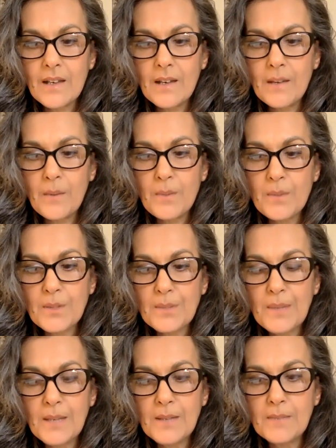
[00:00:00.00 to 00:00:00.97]
And we must
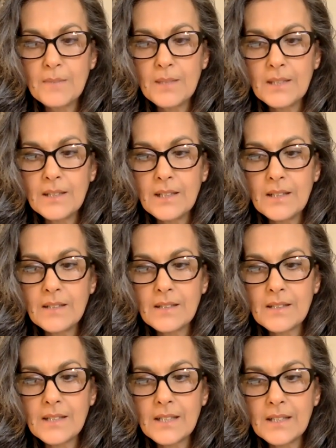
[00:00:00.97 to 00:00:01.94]
be humble in the
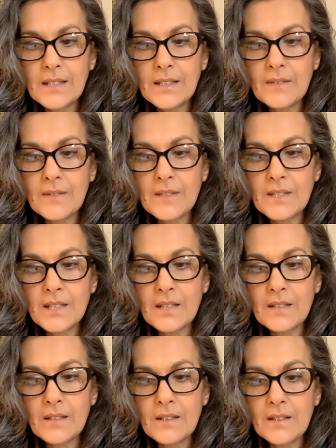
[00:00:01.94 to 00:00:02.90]
understanding of the
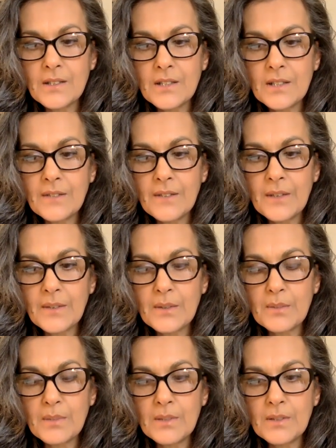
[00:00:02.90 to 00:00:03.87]
technology of how
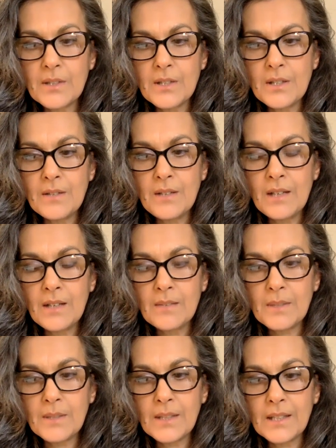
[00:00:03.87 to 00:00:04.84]
to build a new light
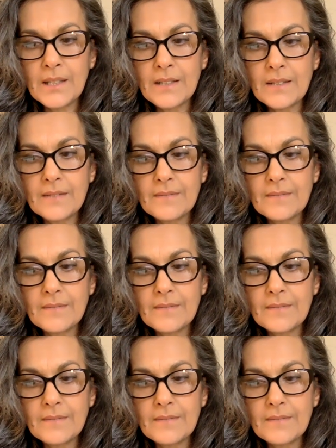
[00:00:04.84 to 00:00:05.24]
body.